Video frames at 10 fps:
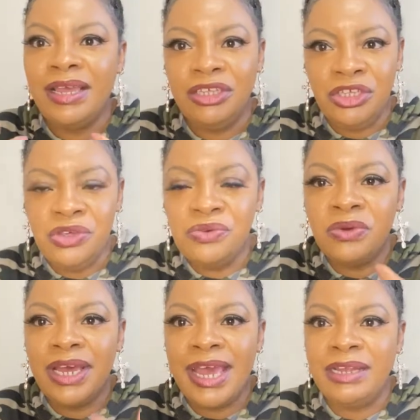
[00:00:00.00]
you
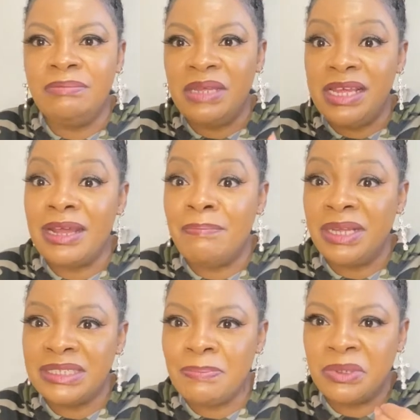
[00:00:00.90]
can be in a
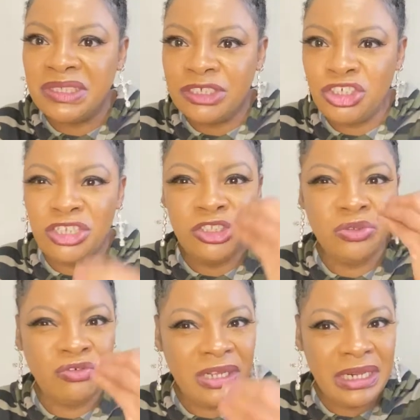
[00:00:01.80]
better position to
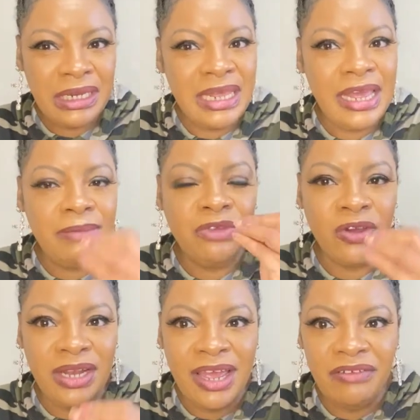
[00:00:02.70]
reclaim your
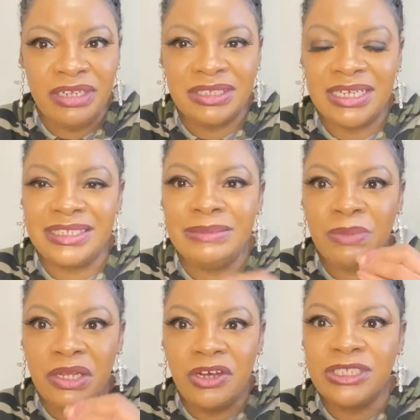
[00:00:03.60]
inheritance.
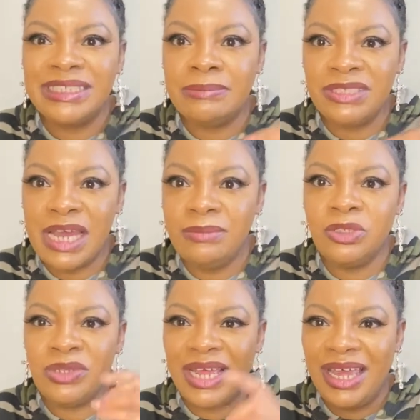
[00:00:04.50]
Because sometimes
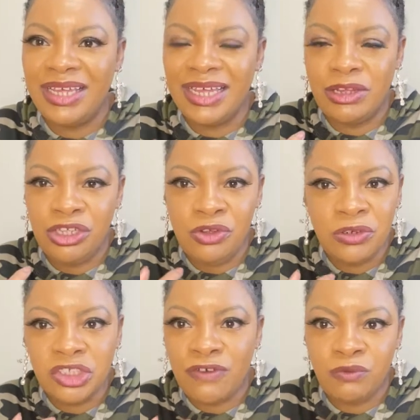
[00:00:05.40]
with the
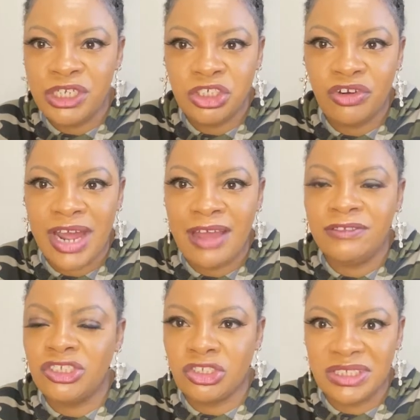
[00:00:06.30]
use of witchcraft,
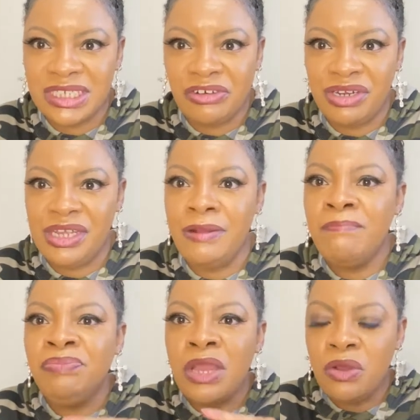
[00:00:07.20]
sorcery,
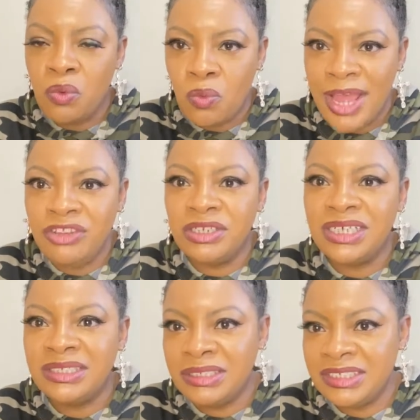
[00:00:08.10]
when your
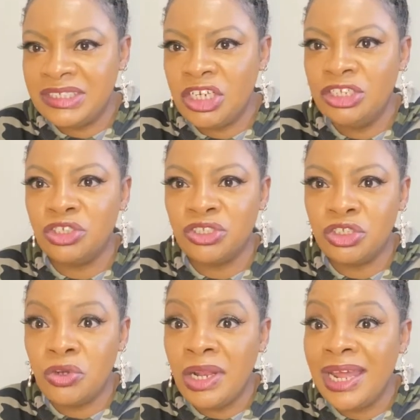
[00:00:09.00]
destiny is changed or
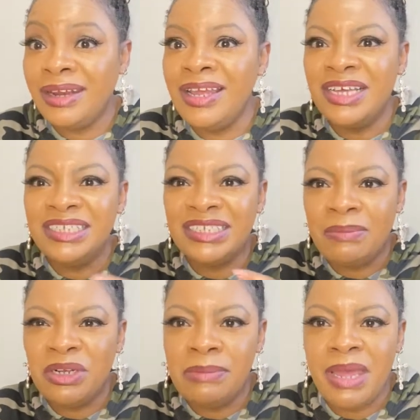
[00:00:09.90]
stolen,
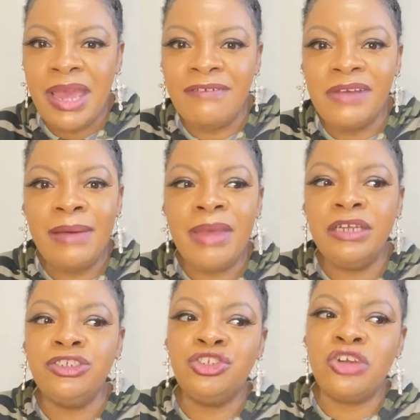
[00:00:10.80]
somebody may have come
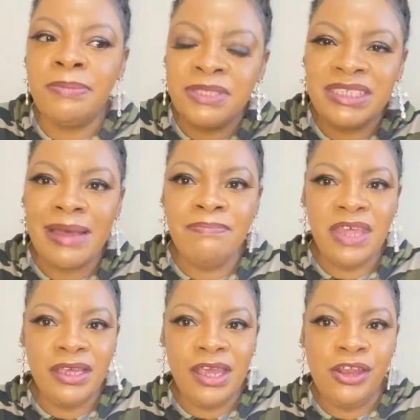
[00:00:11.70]
and dropped
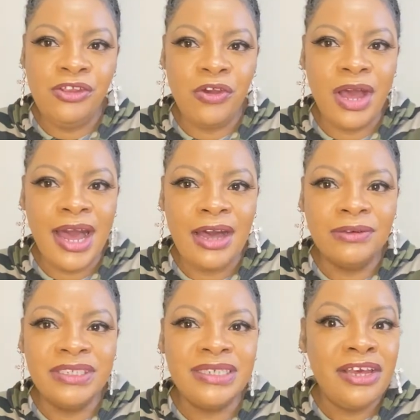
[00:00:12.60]
something in your
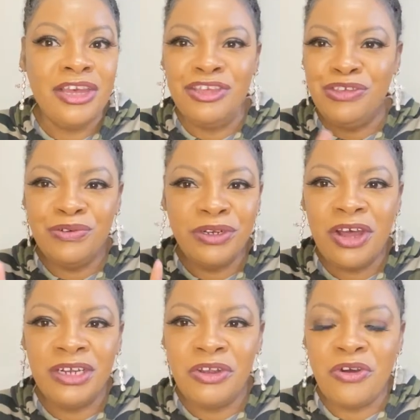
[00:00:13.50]
house. You
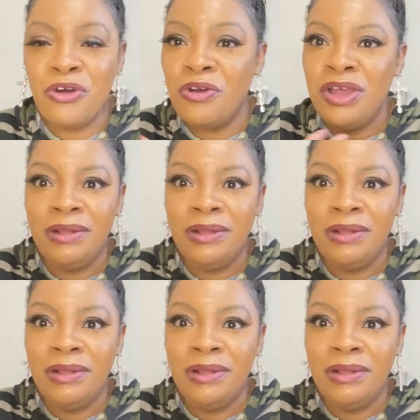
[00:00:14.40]
don't know